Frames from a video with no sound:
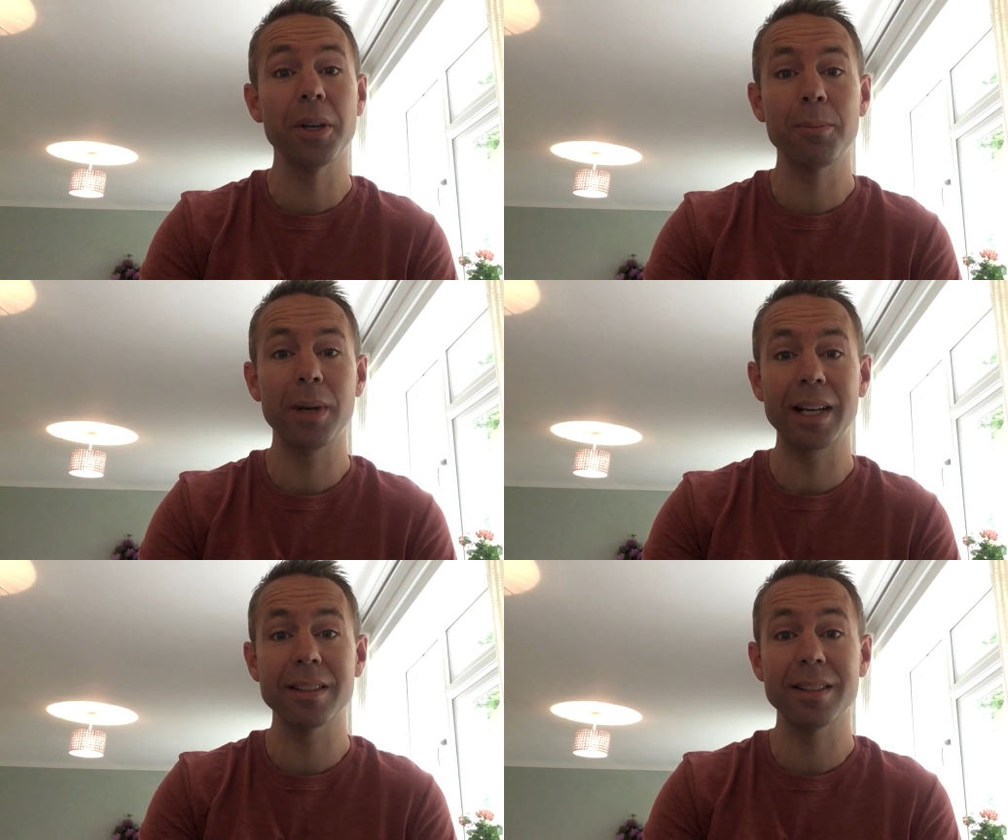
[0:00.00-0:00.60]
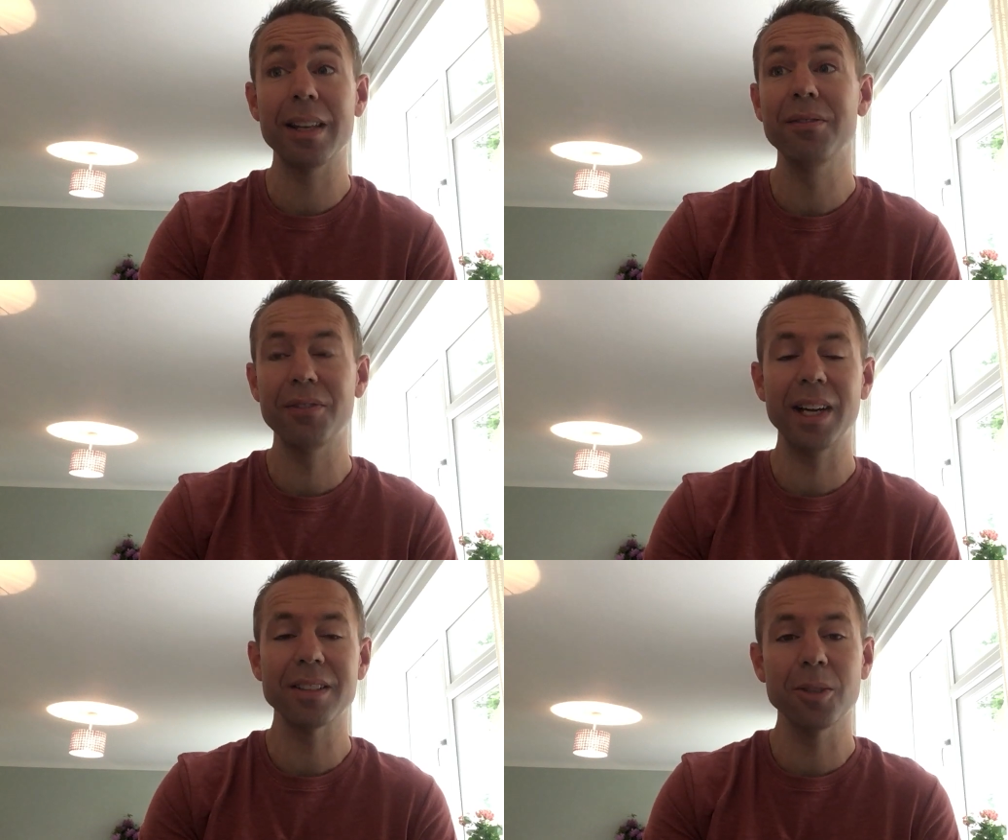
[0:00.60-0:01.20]
you're going to practice. In
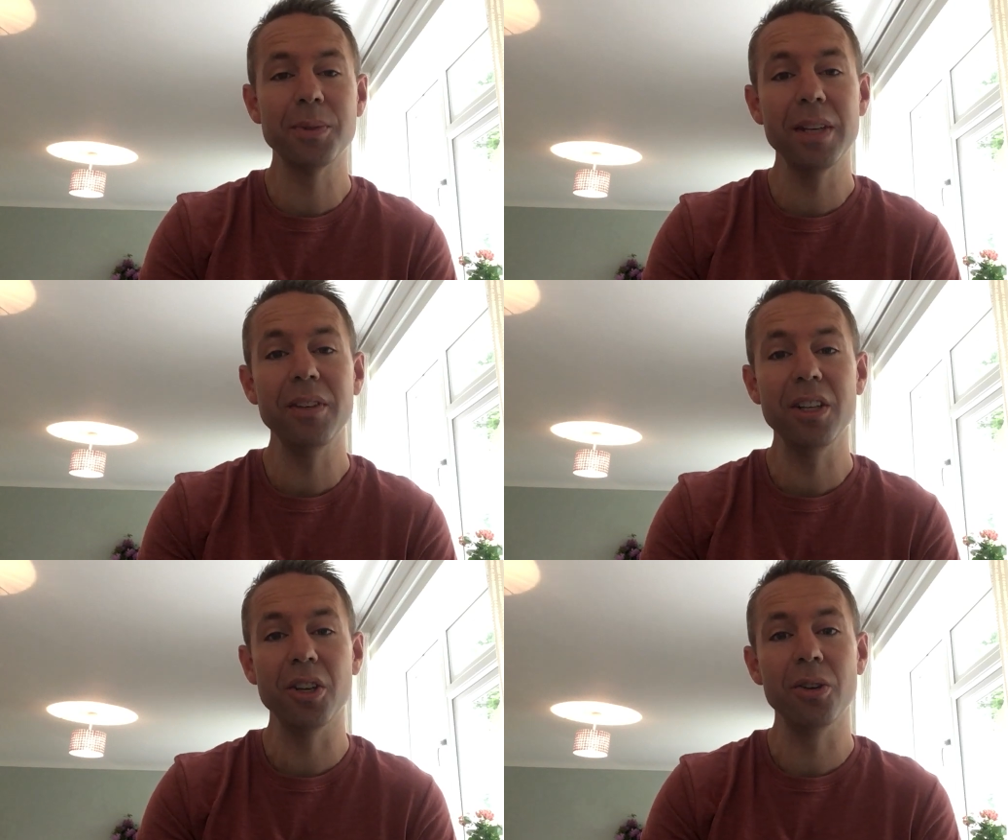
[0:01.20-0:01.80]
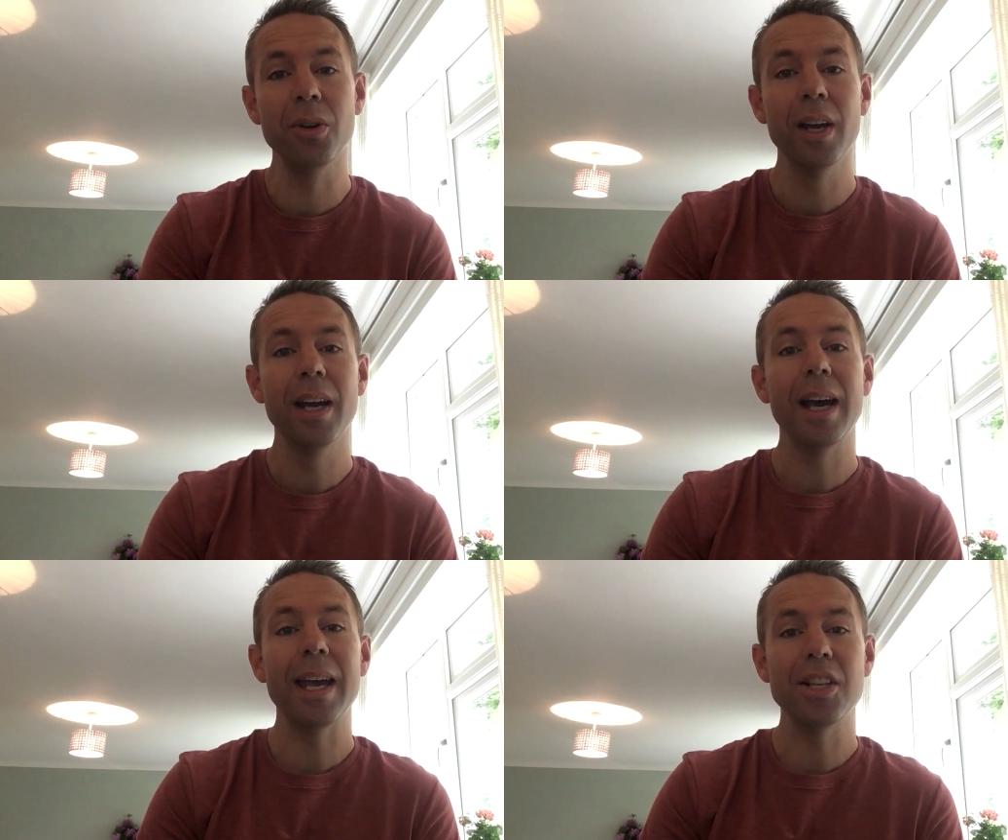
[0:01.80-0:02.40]
fact, I'm giving you
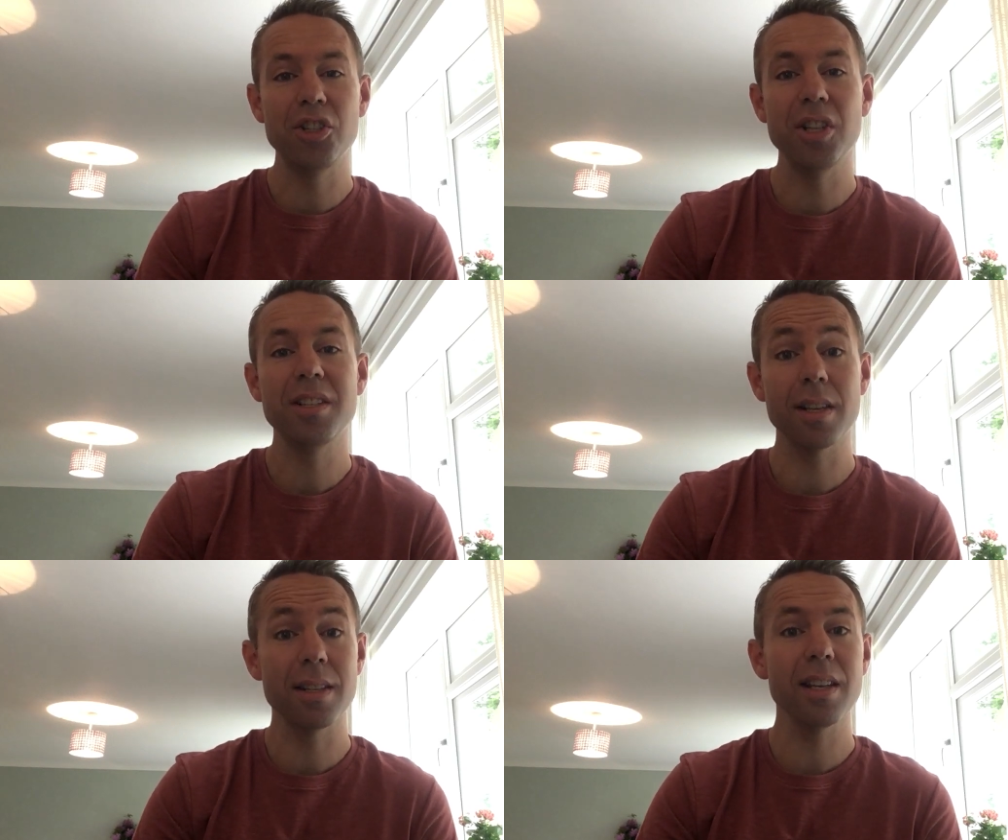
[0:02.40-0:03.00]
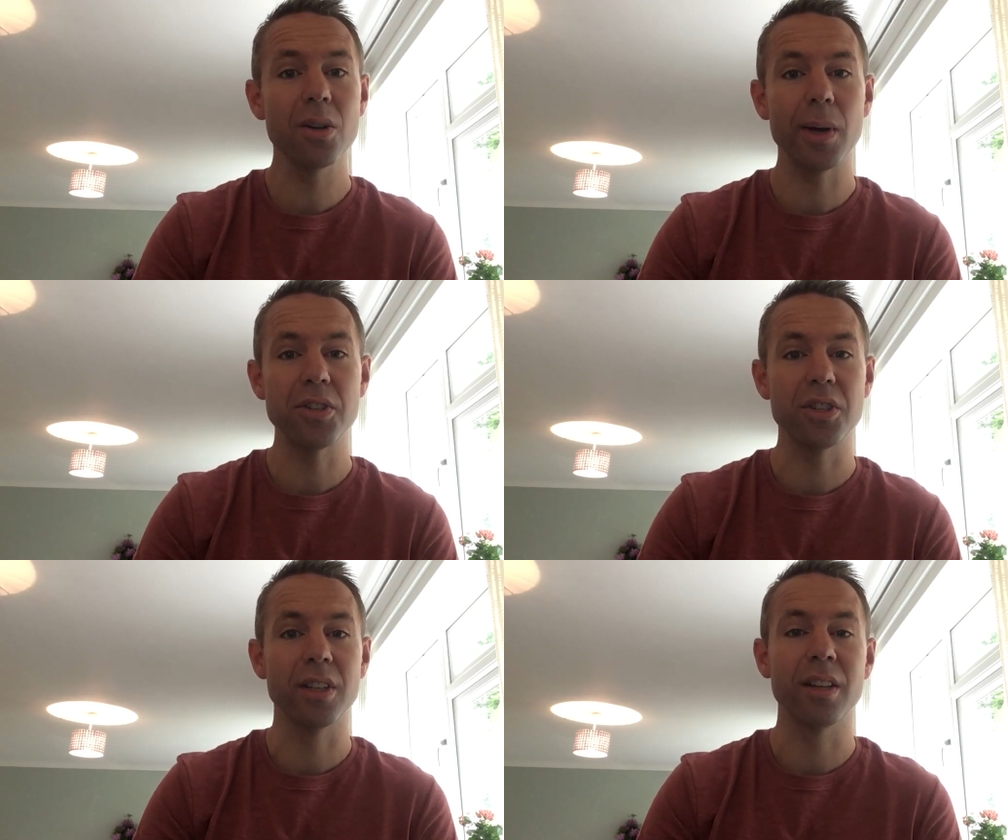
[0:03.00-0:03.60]
a GCSE
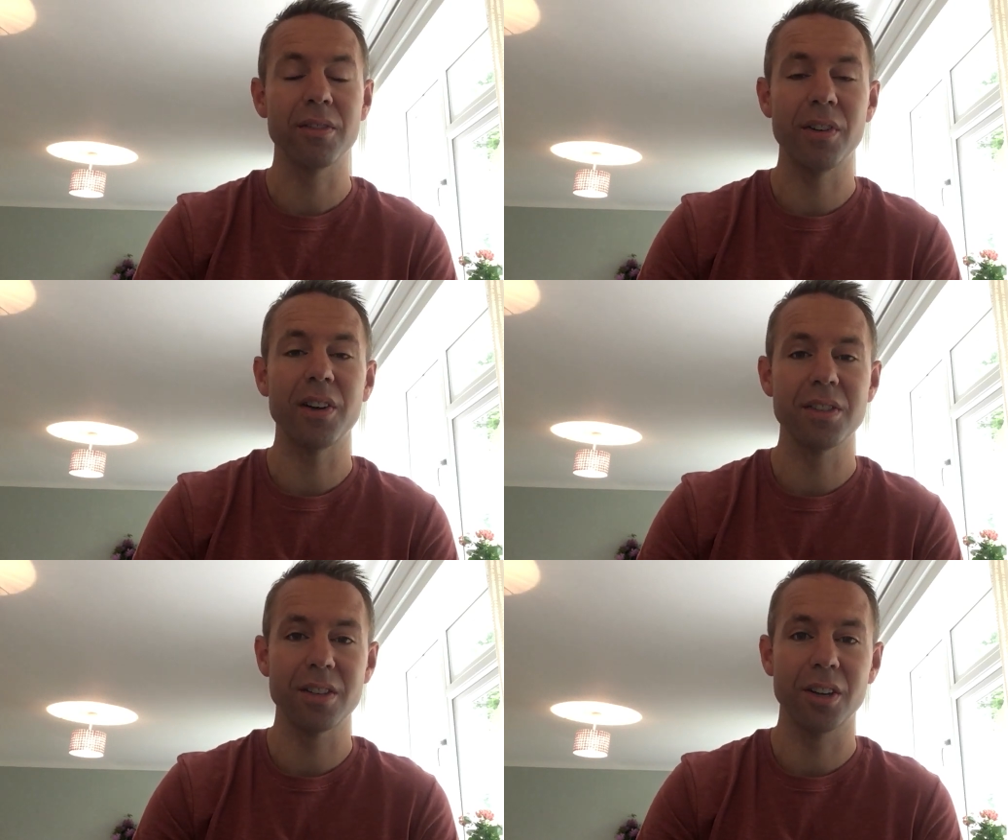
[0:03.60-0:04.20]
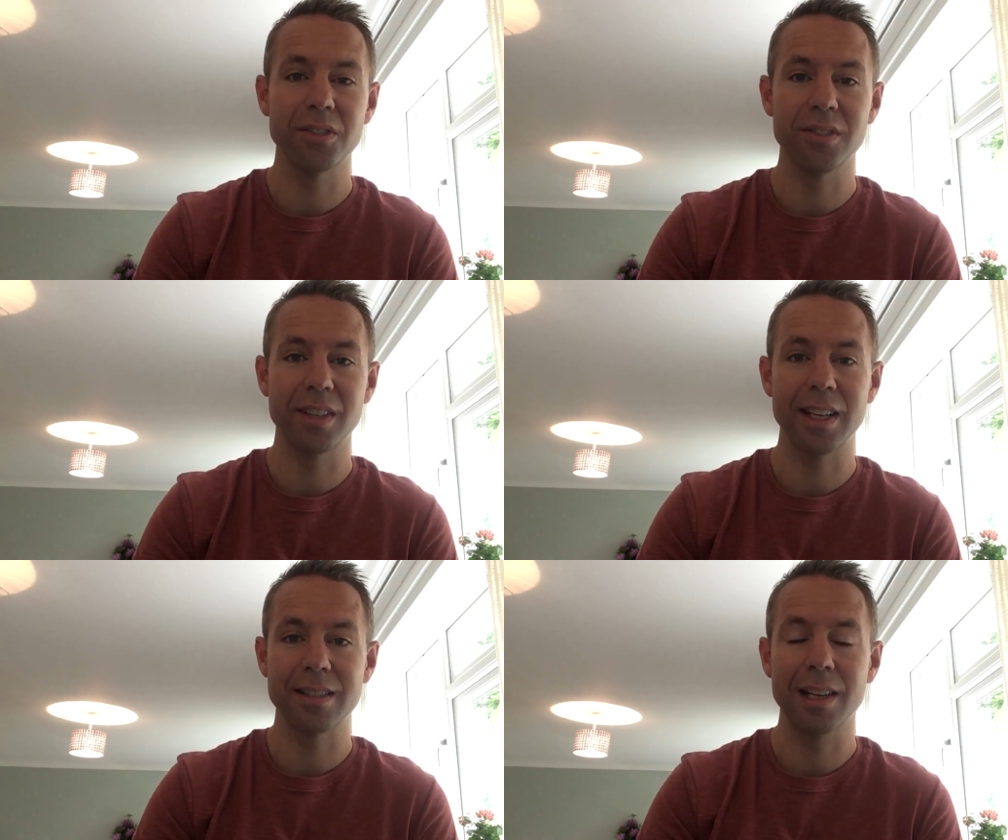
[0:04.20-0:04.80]
question at the very start of
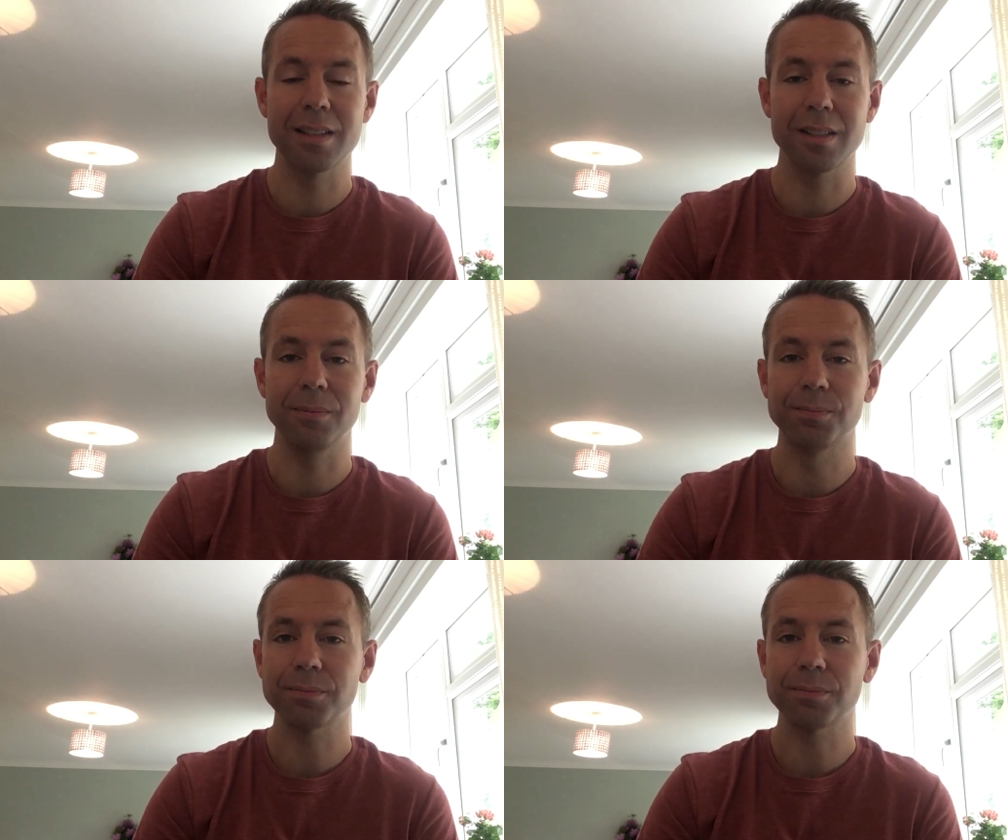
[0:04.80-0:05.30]
today's lesson.